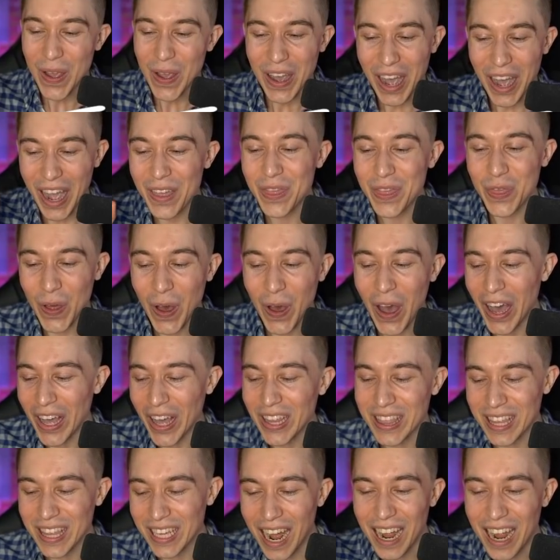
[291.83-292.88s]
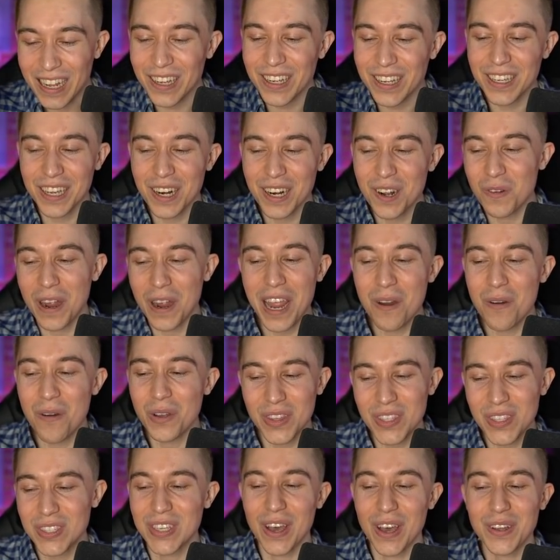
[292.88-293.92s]
I thought that I could get away
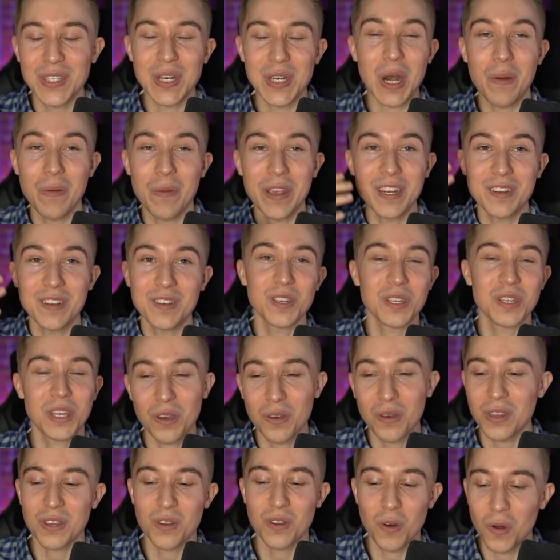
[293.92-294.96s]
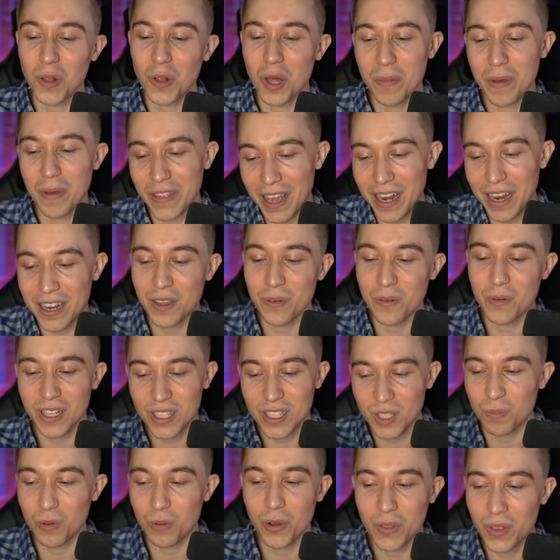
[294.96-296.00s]
with the Skeleton Army to kill the Golem, and then he would
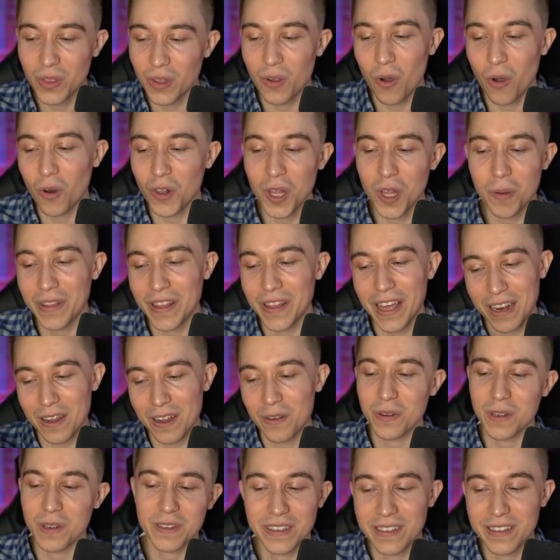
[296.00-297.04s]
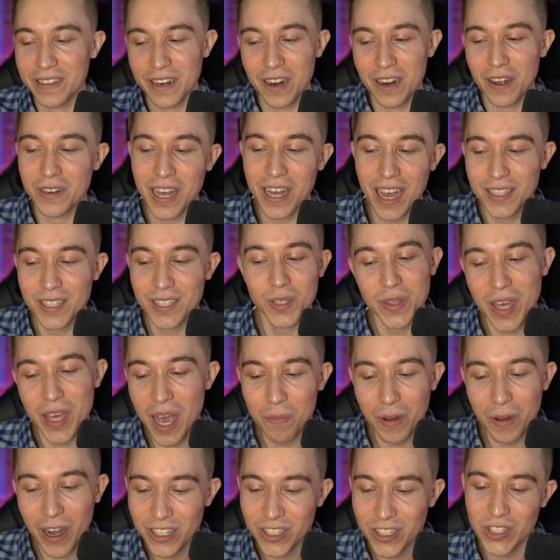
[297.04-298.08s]
explode the Golem, and then it would, you know, not do
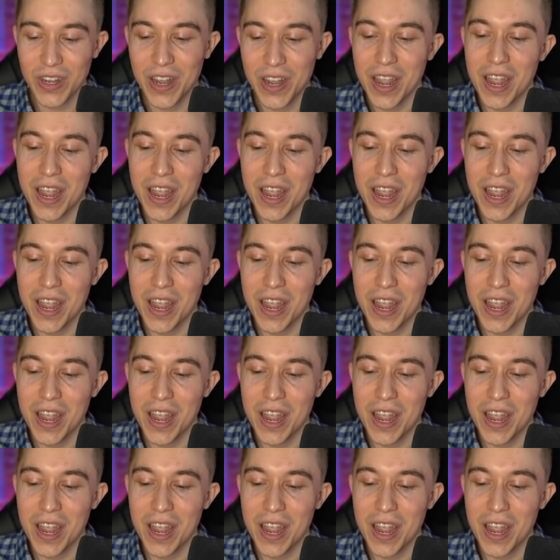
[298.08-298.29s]
that much.